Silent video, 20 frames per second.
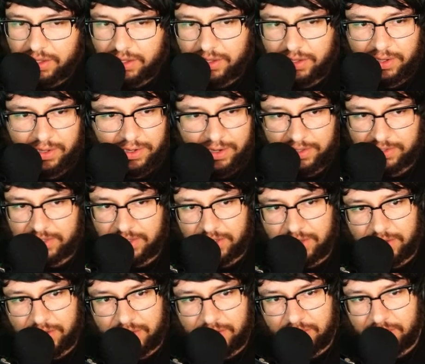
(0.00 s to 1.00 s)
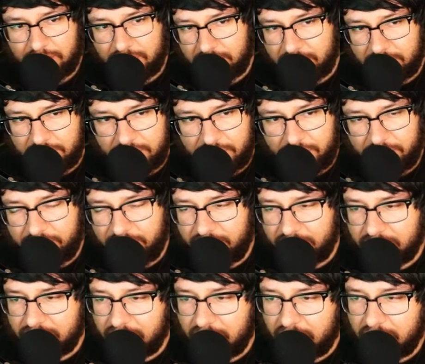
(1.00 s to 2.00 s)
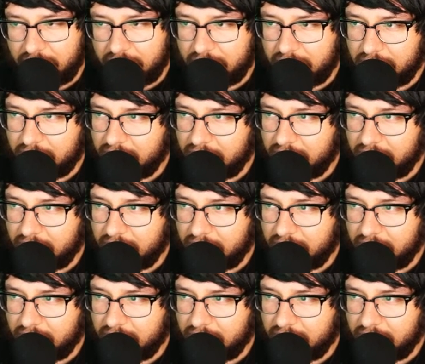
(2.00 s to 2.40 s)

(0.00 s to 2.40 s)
And that's it. Those are your faults, guys.